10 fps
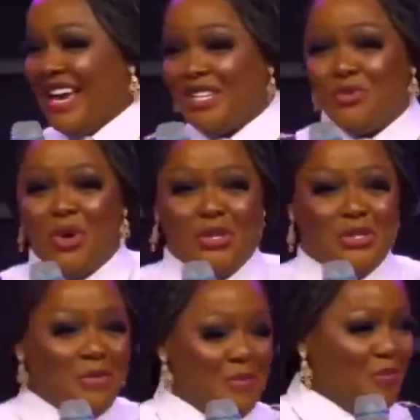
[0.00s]
Guess
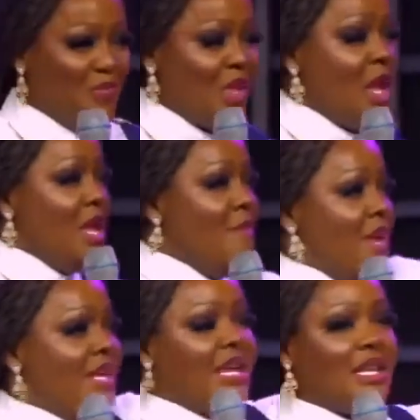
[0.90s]
what?
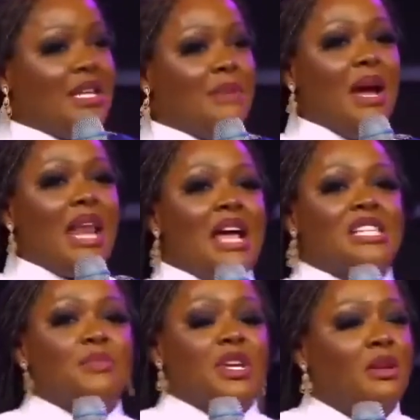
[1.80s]
Immediately, the man
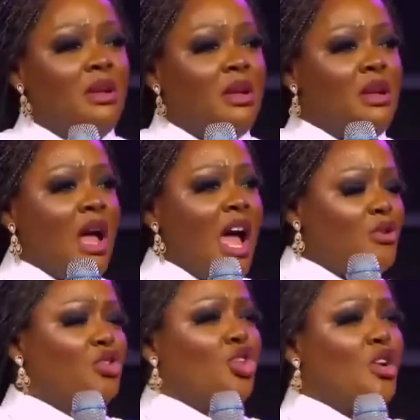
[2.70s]
asked me, are
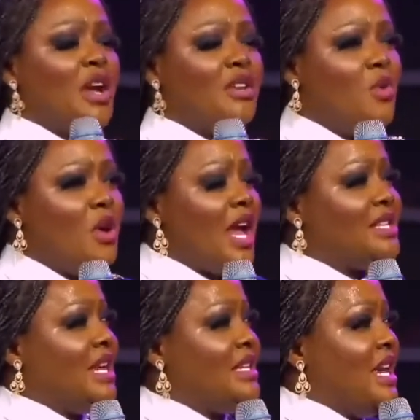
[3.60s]
you sure you are the one?
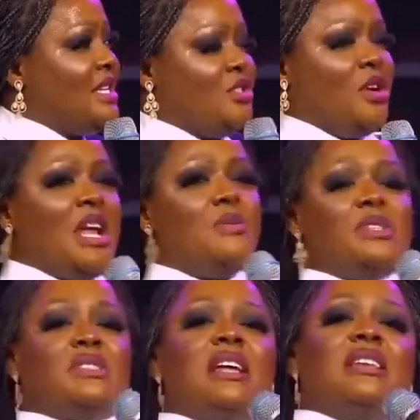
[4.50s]
I said, yes. The other
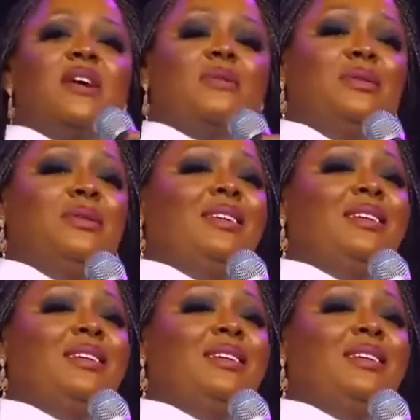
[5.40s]
one sat down.